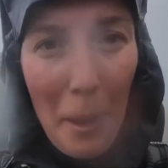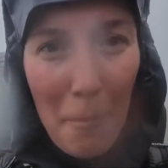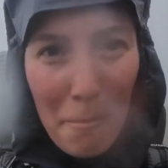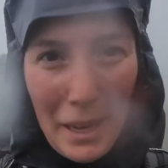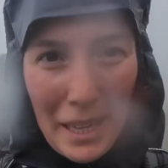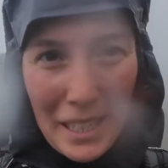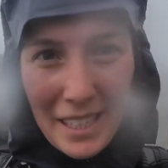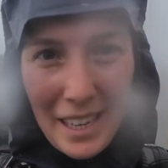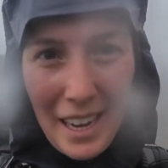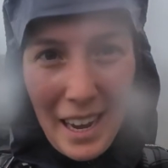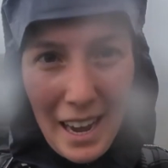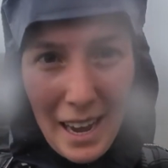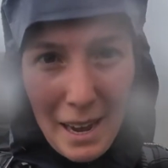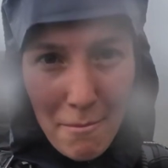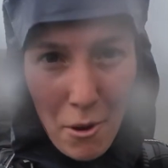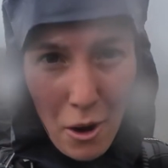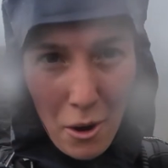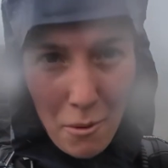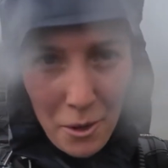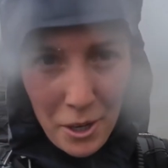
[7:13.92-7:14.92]
But
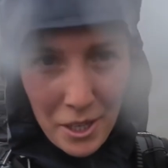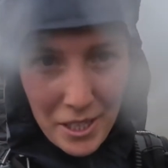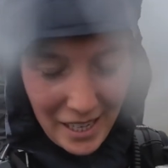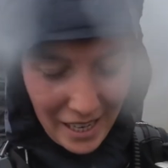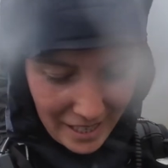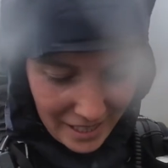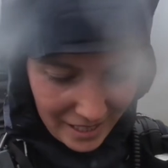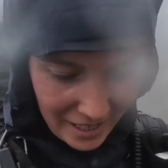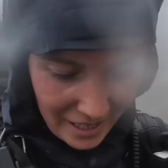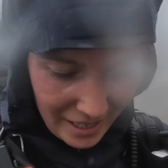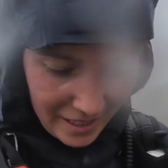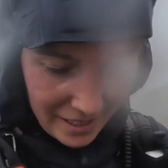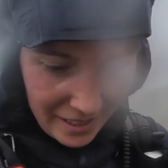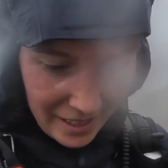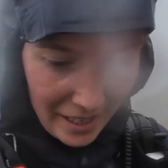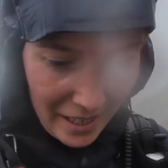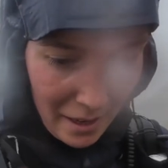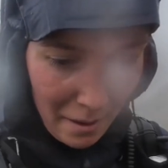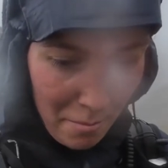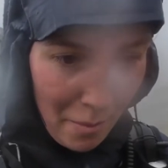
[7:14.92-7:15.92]
I'm almost at
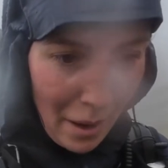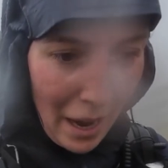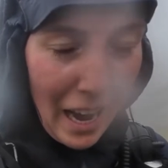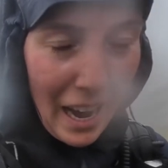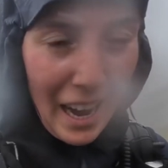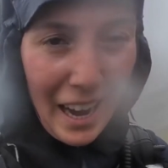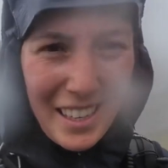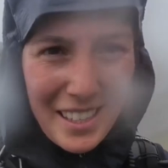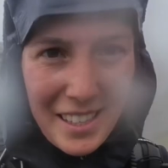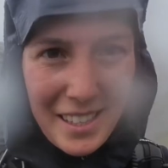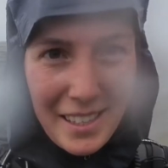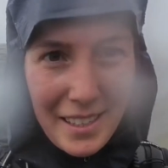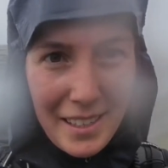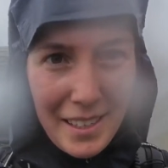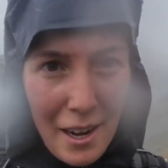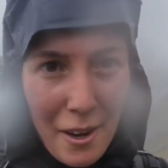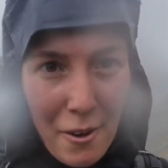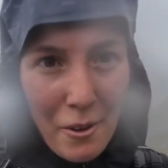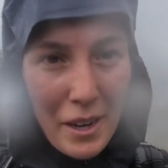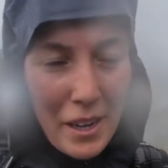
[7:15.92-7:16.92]
the pass
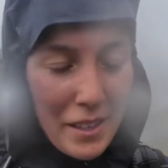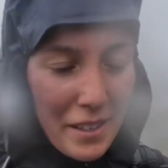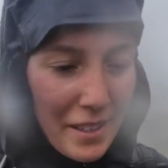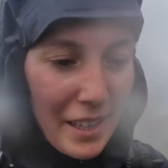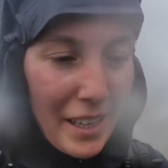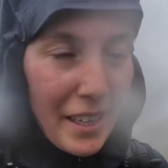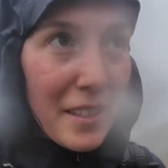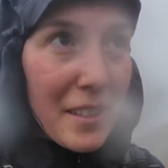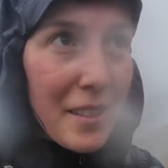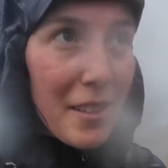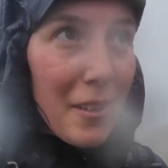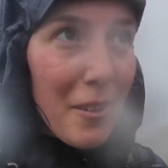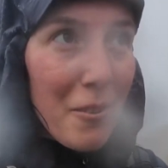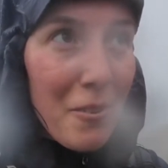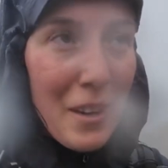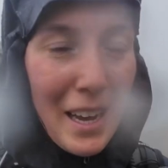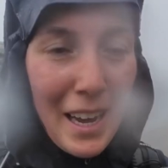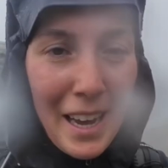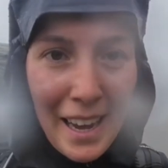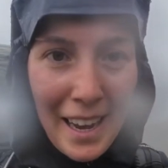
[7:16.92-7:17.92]
now, I think so.
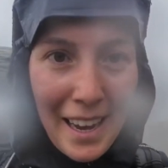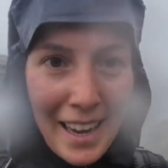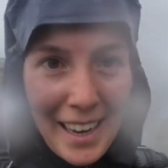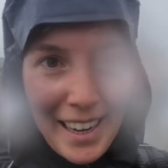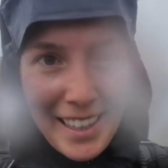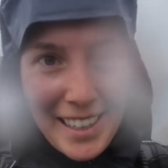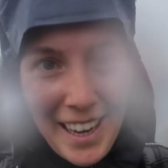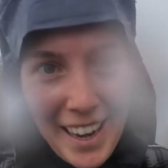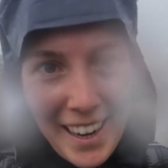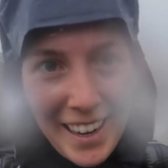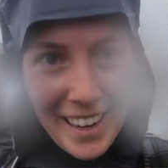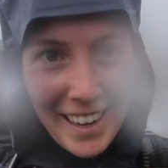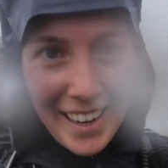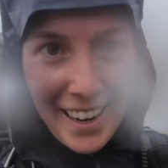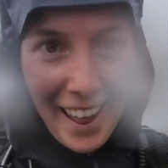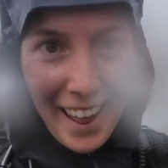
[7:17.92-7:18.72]
Yay!